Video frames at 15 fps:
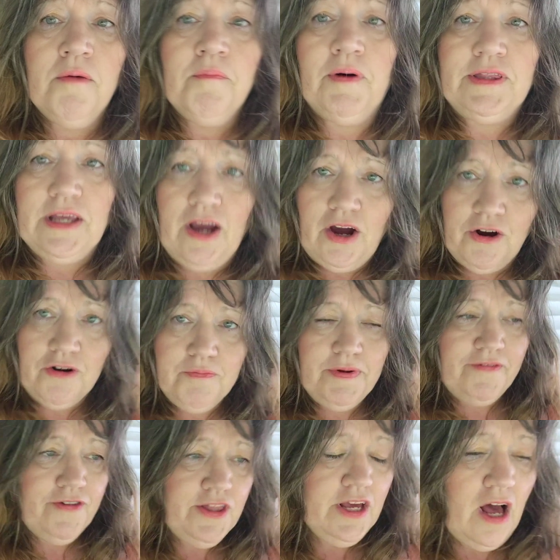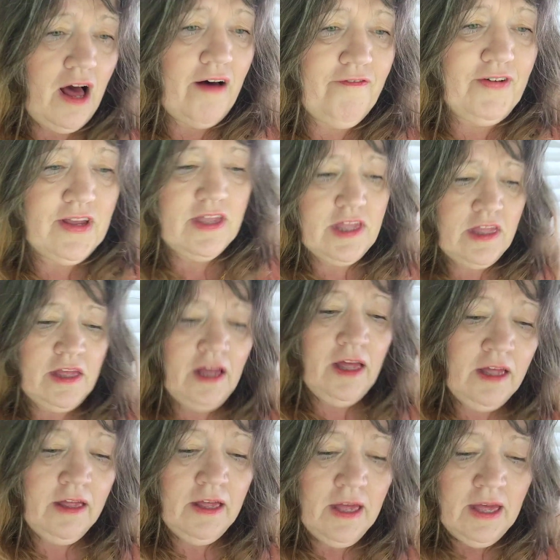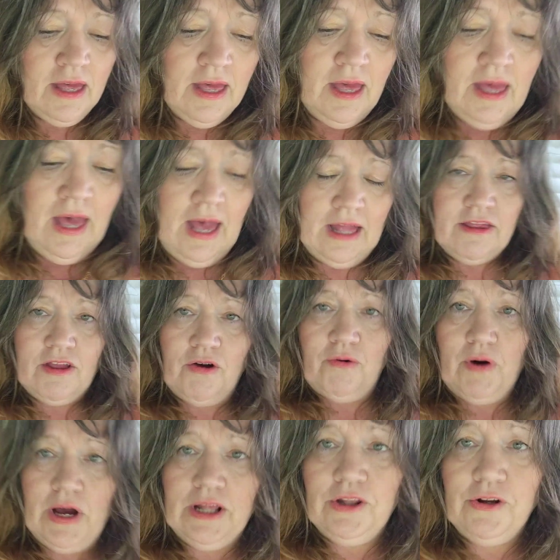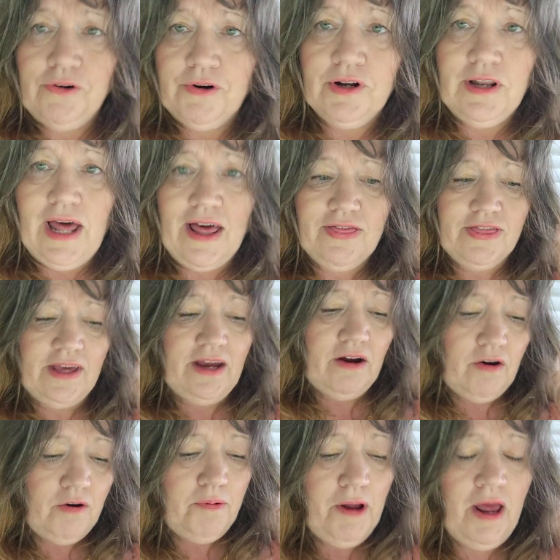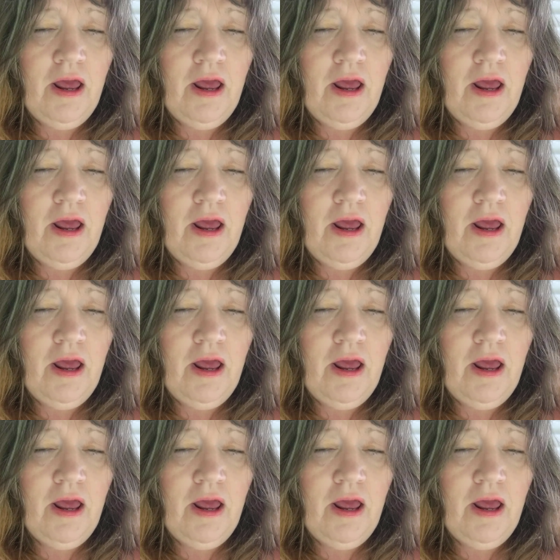but they hired me for the office and so I learned a lot there